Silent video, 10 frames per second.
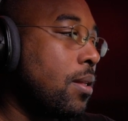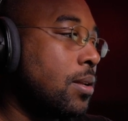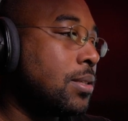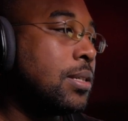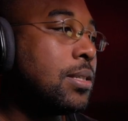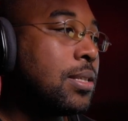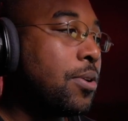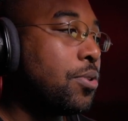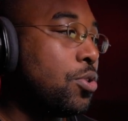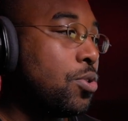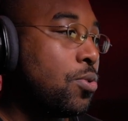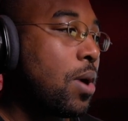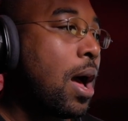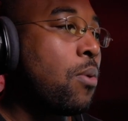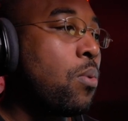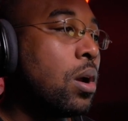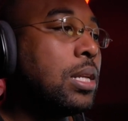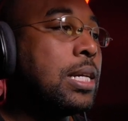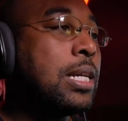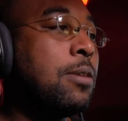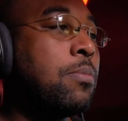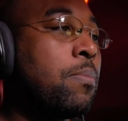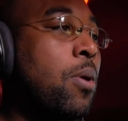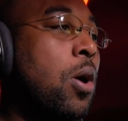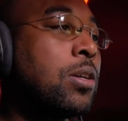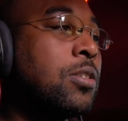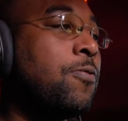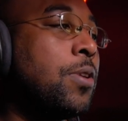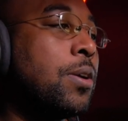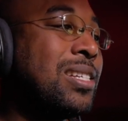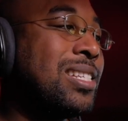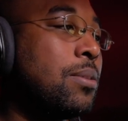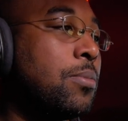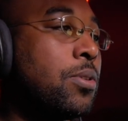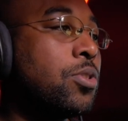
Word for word: since they're new, I wanted to keep the parts very similar.